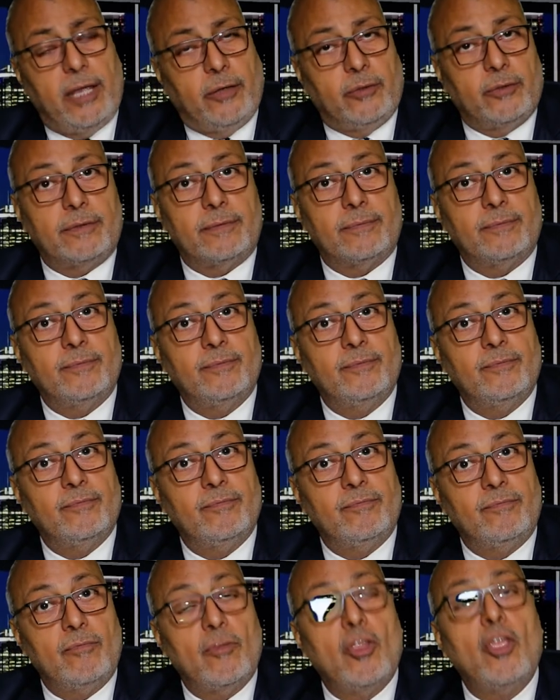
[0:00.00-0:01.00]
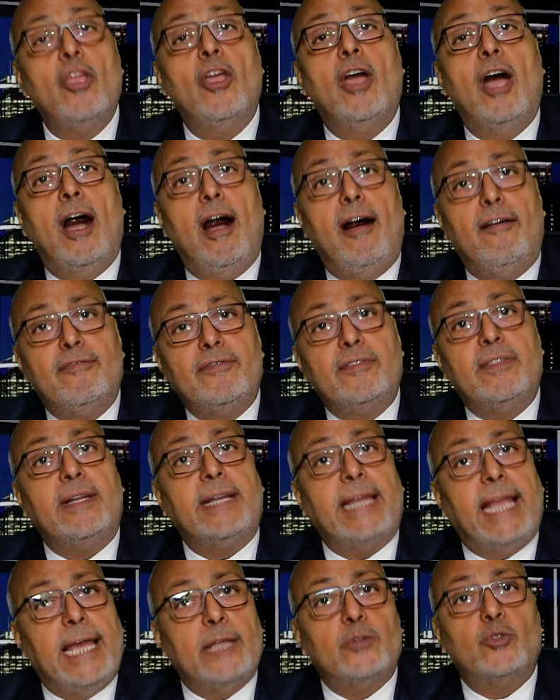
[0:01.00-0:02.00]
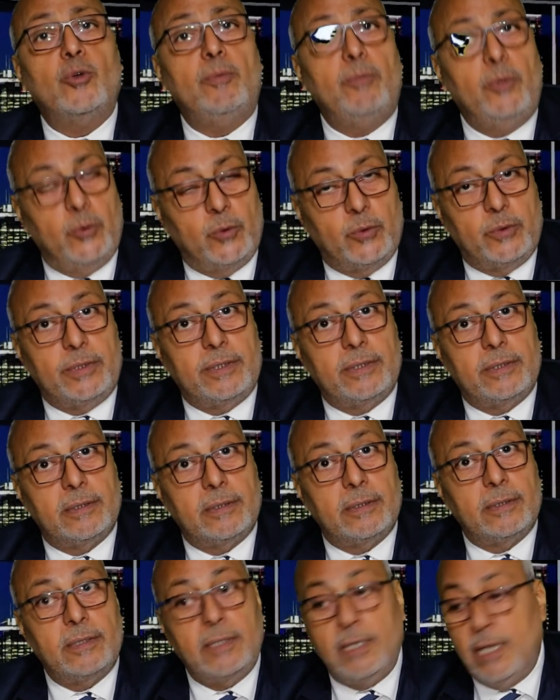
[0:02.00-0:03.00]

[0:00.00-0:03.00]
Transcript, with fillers: ion after atom lose.